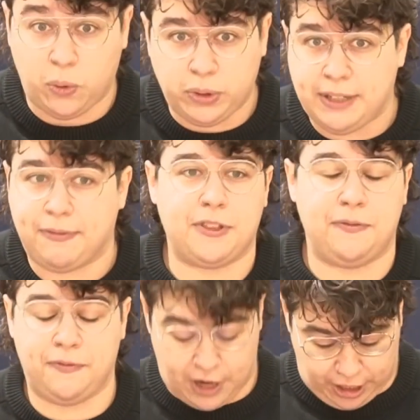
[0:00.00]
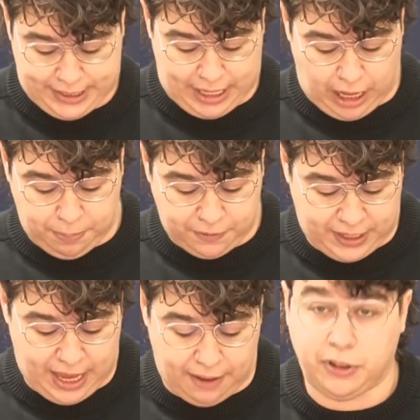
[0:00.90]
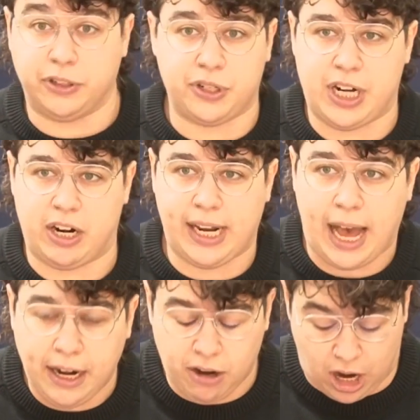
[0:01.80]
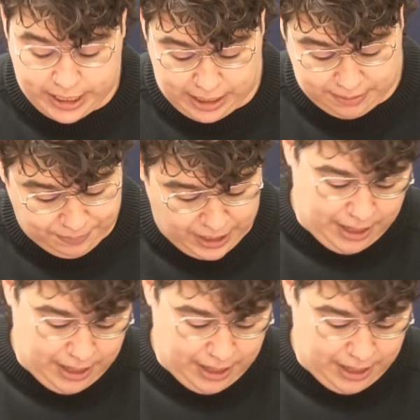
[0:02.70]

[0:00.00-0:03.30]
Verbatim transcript: only for the very top of the evolutionary hierarchy,